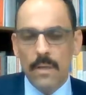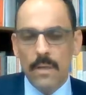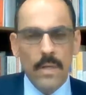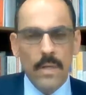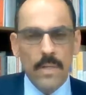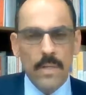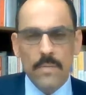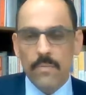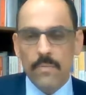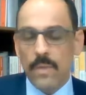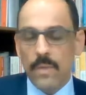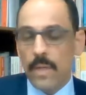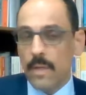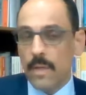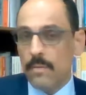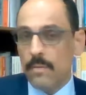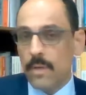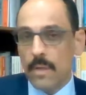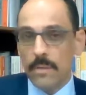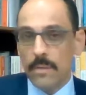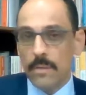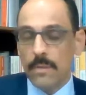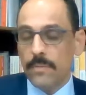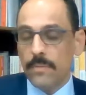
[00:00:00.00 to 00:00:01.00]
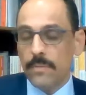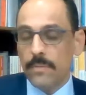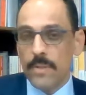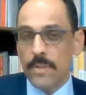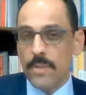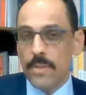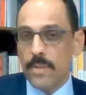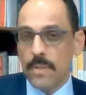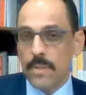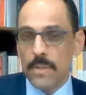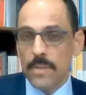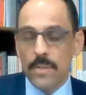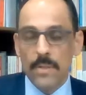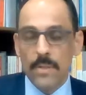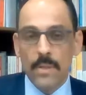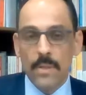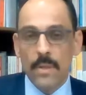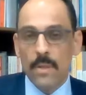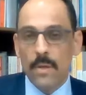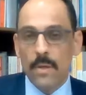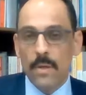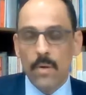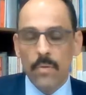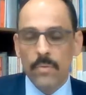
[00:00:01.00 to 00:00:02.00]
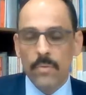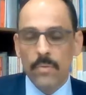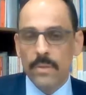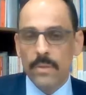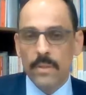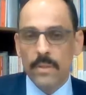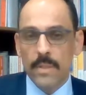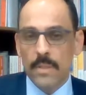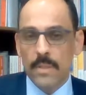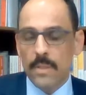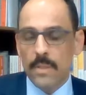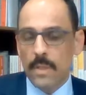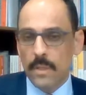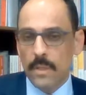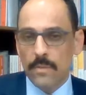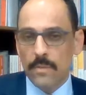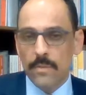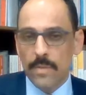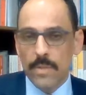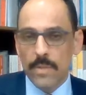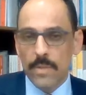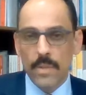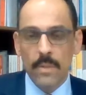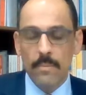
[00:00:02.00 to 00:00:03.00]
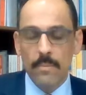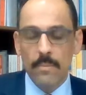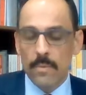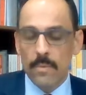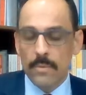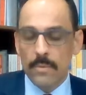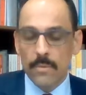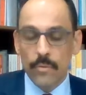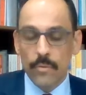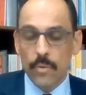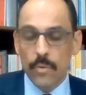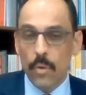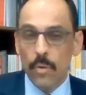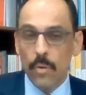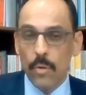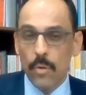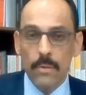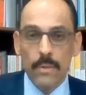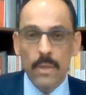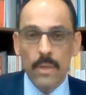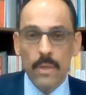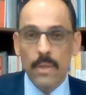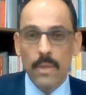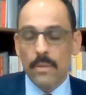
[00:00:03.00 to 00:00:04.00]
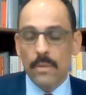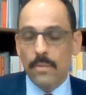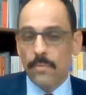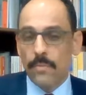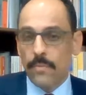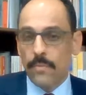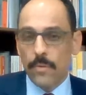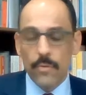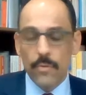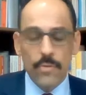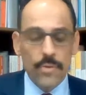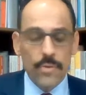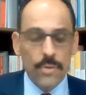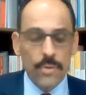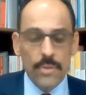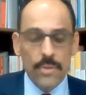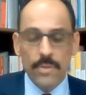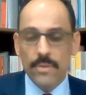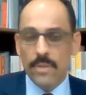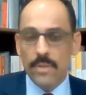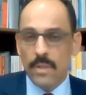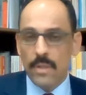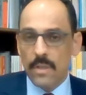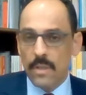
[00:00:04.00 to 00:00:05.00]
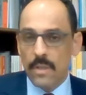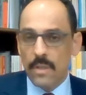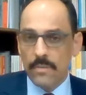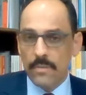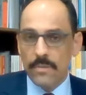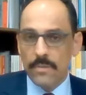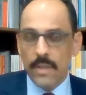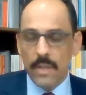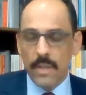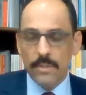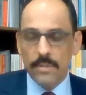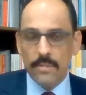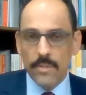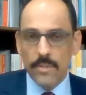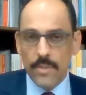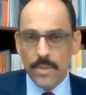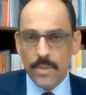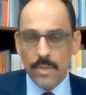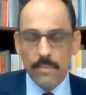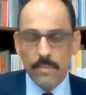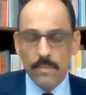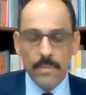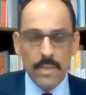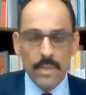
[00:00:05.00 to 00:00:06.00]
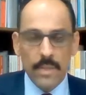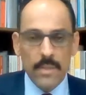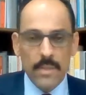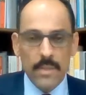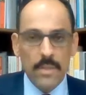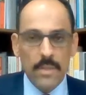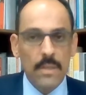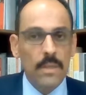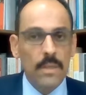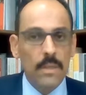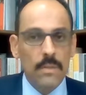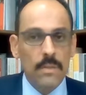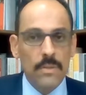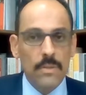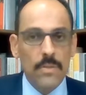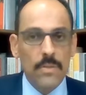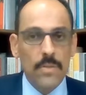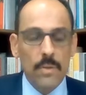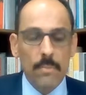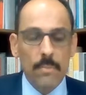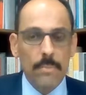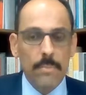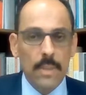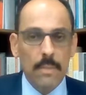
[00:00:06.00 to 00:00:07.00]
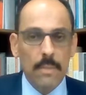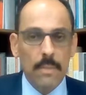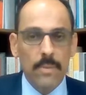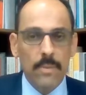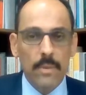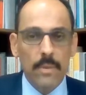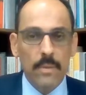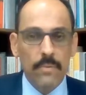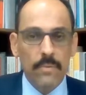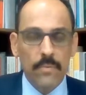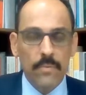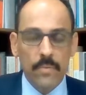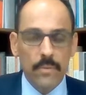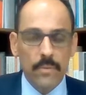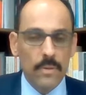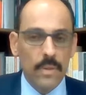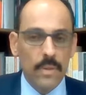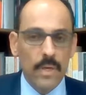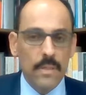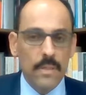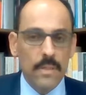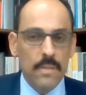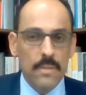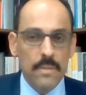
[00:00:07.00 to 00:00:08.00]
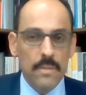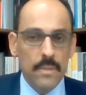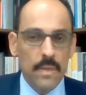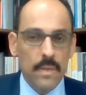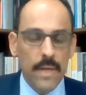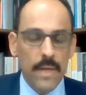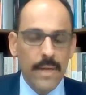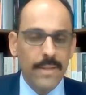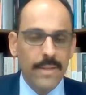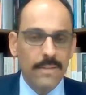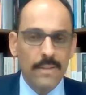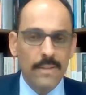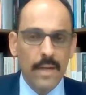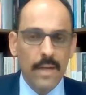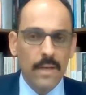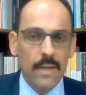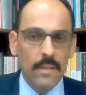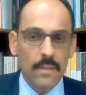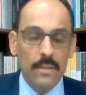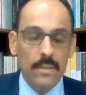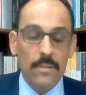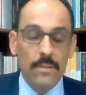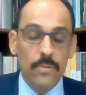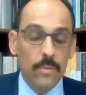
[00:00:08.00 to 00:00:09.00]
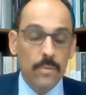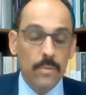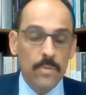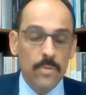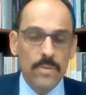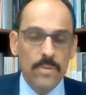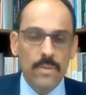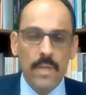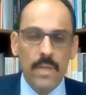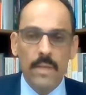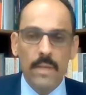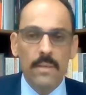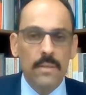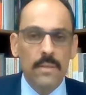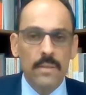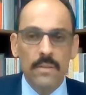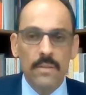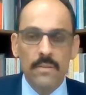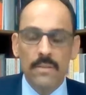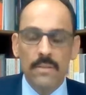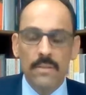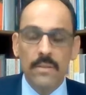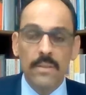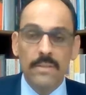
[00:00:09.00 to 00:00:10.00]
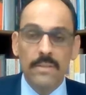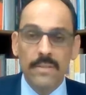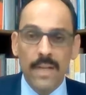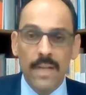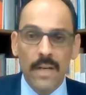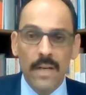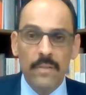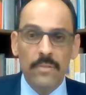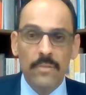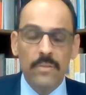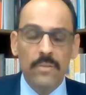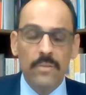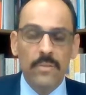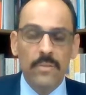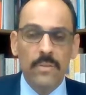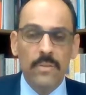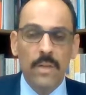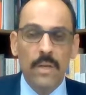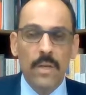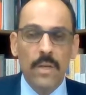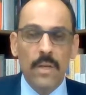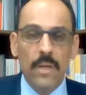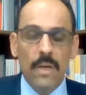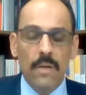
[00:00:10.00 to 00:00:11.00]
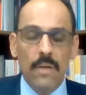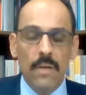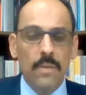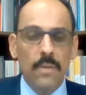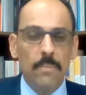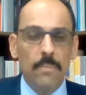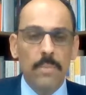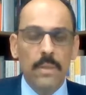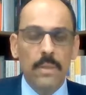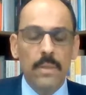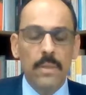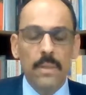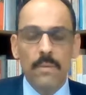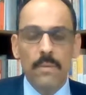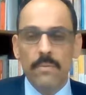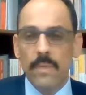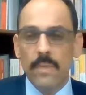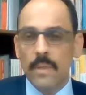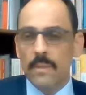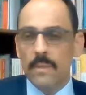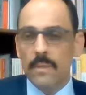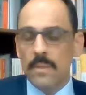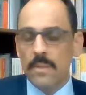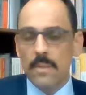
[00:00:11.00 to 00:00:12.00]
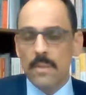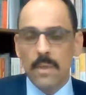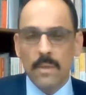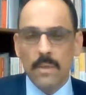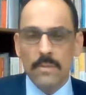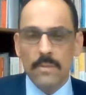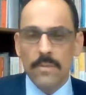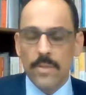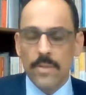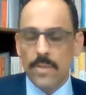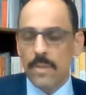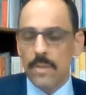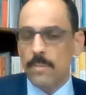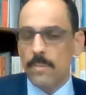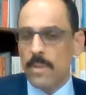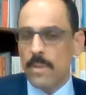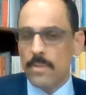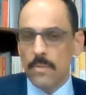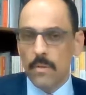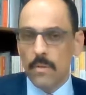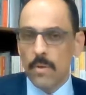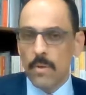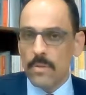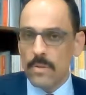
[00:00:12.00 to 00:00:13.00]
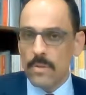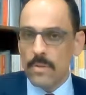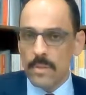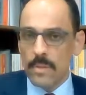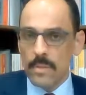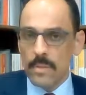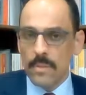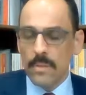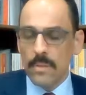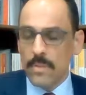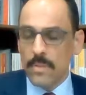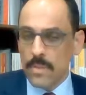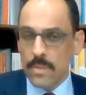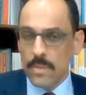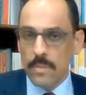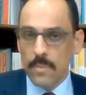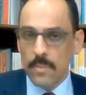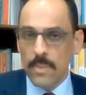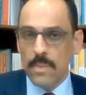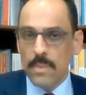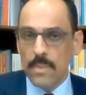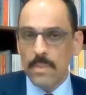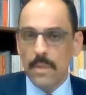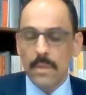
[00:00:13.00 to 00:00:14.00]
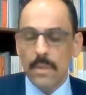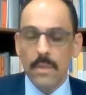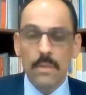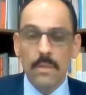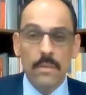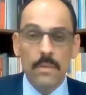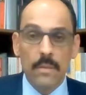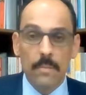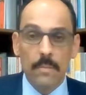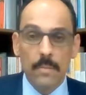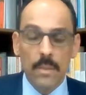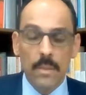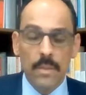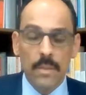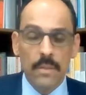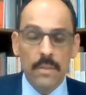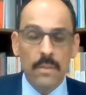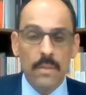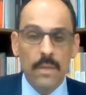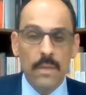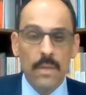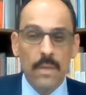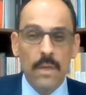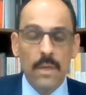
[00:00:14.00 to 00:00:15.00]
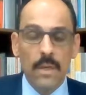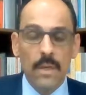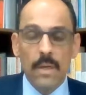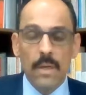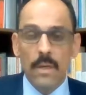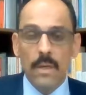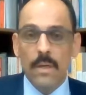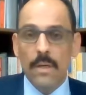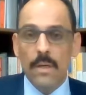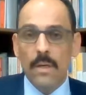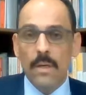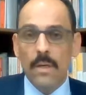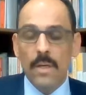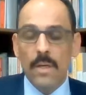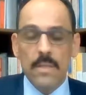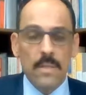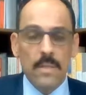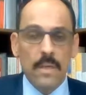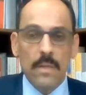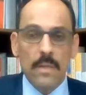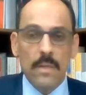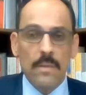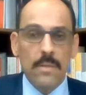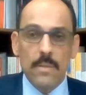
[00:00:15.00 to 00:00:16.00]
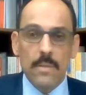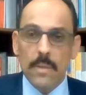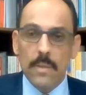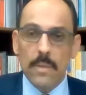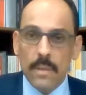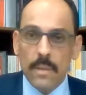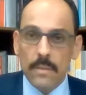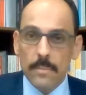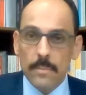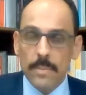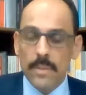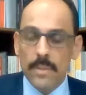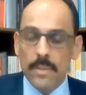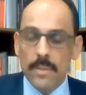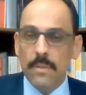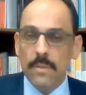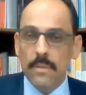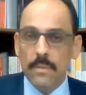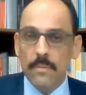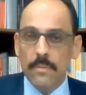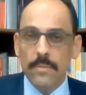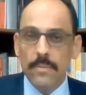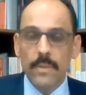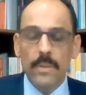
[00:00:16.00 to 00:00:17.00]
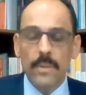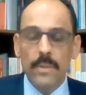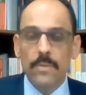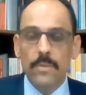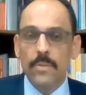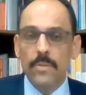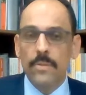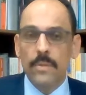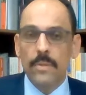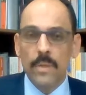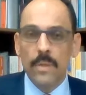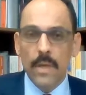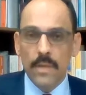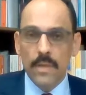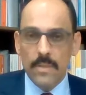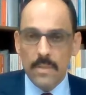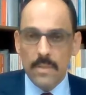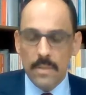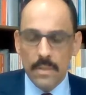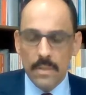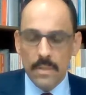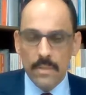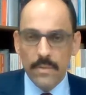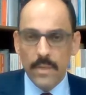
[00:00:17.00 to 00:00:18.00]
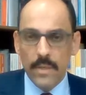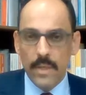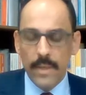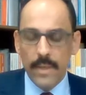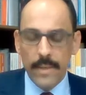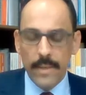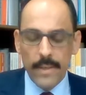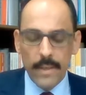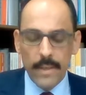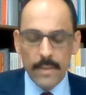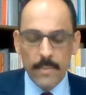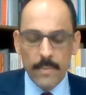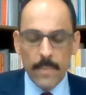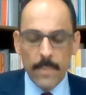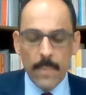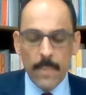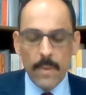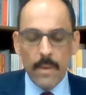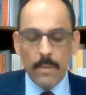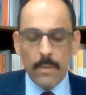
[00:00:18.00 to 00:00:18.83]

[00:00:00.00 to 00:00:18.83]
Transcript: Yes, we have our differences over the Assad regime or the role, the future of that regime that has killed its own people for the last 8, 9 years, almost 10 years in their thousands. We believe that Assad regime has lost its legitimacy and credibility. Assad is not the political figure to unite Syria again.